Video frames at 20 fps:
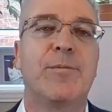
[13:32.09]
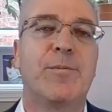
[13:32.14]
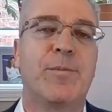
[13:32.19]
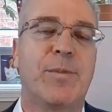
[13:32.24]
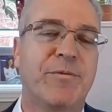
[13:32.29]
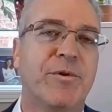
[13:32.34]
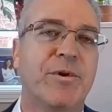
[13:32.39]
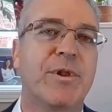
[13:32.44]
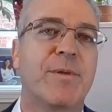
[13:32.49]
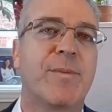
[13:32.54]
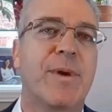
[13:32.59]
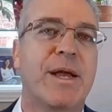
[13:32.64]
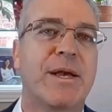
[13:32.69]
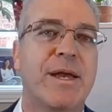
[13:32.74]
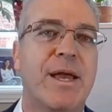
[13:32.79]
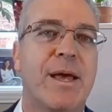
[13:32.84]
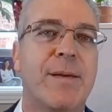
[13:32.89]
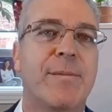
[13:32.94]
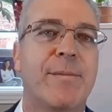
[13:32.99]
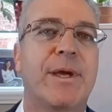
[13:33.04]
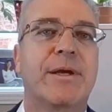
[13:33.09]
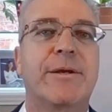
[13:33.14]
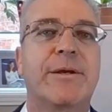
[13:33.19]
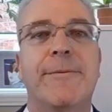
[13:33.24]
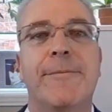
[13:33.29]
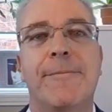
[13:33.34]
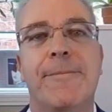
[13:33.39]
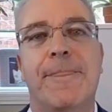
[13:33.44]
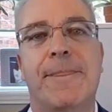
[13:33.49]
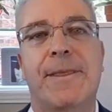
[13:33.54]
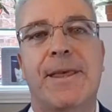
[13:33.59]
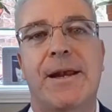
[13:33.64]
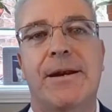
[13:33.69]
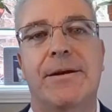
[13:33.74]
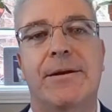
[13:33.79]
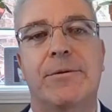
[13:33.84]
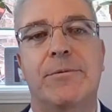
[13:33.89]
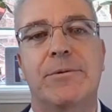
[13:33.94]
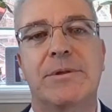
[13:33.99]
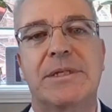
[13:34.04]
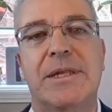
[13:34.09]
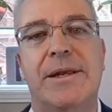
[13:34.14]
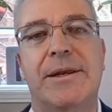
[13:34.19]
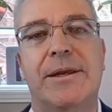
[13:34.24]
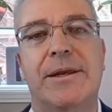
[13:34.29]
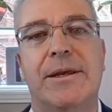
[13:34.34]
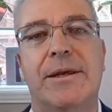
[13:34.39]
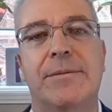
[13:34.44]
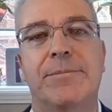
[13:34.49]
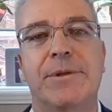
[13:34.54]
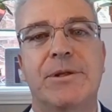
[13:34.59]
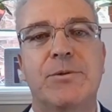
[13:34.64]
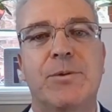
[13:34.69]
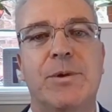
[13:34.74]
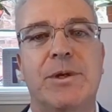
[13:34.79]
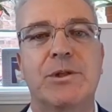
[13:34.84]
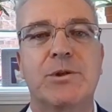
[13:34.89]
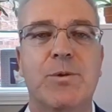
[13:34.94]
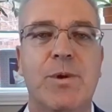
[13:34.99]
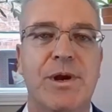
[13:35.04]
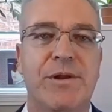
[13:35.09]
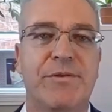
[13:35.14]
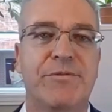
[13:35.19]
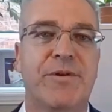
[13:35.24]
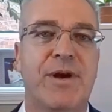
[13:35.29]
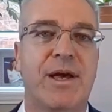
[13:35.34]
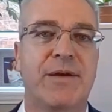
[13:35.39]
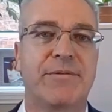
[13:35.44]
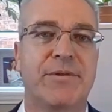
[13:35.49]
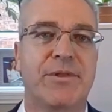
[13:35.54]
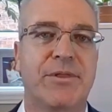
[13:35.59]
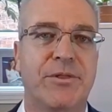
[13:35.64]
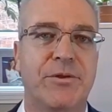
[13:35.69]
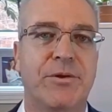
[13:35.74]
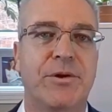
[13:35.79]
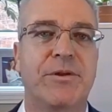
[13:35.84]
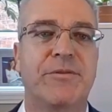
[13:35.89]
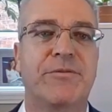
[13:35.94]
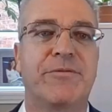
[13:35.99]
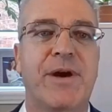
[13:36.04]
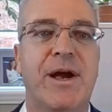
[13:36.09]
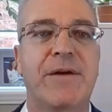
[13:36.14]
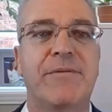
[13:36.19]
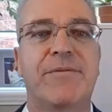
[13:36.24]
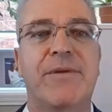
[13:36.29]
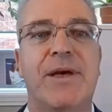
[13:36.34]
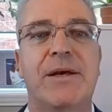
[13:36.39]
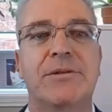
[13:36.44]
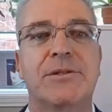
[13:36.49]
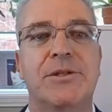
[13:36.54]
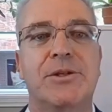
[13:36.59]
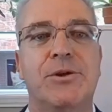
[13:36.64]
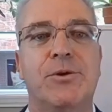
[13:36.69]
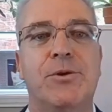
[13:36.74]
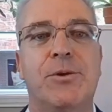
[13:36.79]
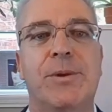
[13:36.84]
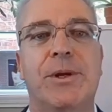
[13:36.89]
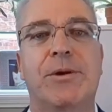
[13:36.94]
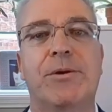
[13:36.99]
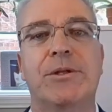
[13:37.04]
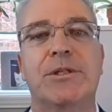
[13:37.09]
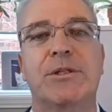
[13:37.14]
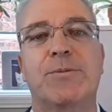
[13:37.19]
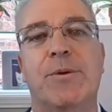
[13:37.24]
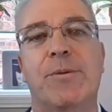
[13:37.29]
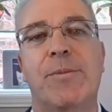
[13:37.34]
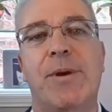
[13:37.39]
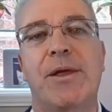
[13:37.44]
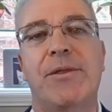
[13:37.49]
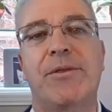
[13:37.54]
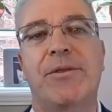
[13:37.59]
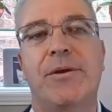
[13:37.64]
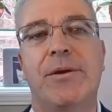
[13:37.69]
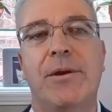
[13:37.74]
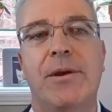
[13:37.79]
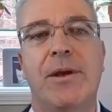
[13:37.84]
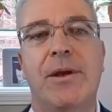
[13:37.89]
Before the pandemic, Canada was letting in between 25 and 35,000 new immigrants per month.